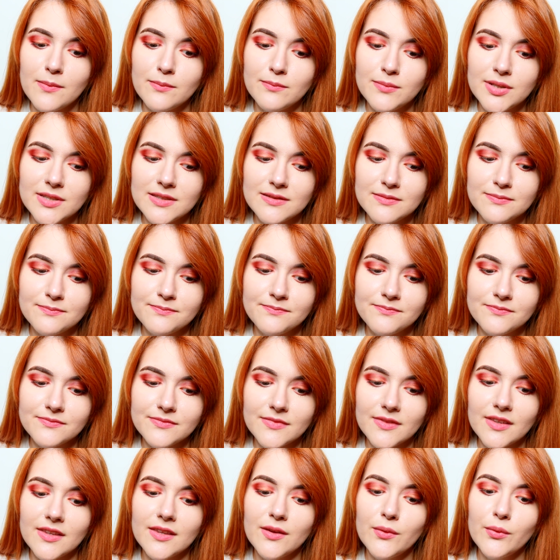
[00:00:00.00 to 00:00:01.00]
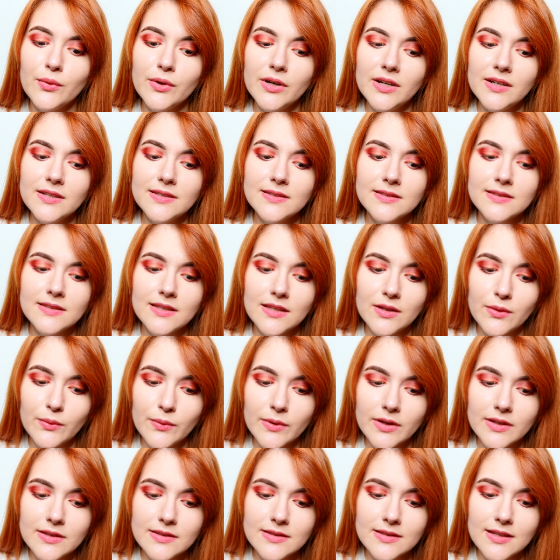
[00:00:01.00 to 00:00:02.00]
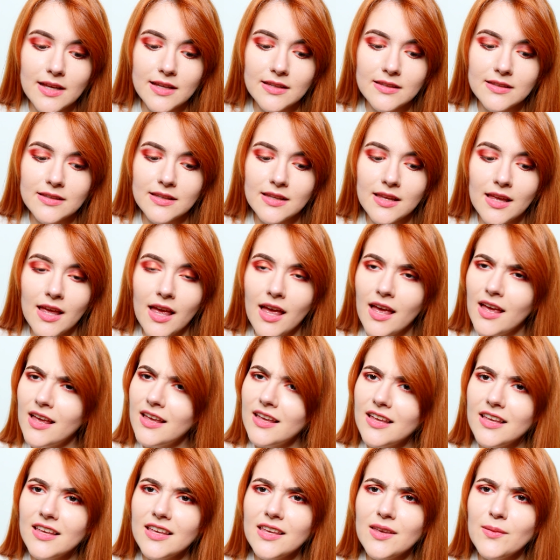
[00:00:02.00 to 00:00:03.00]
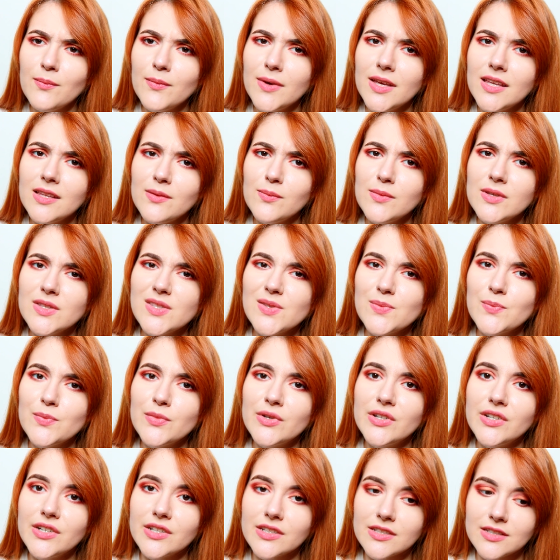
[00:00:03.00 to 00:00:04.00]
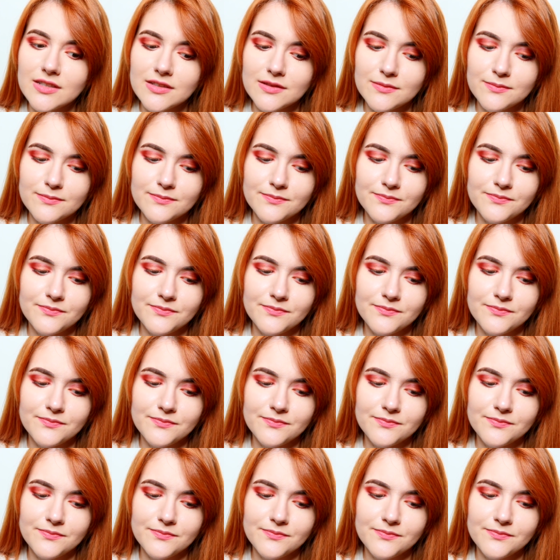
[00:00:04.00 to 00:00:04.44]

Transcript: But the worst thing was that he made me smirk.